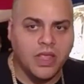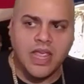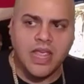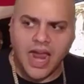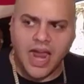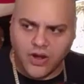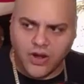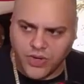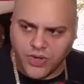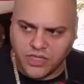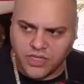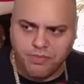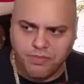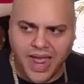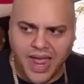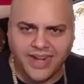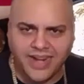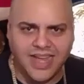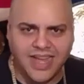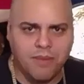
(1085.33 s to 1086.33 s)
I know he's a
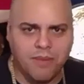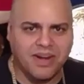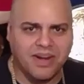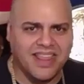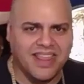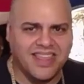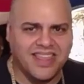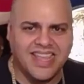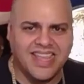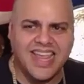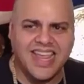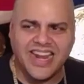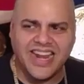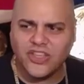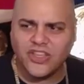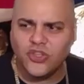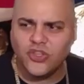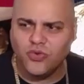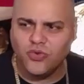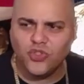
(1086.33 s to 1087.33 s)
bad guy, but I think he had to
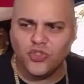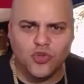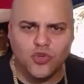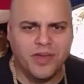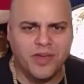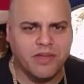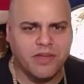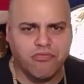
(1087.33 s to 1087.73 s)
use too many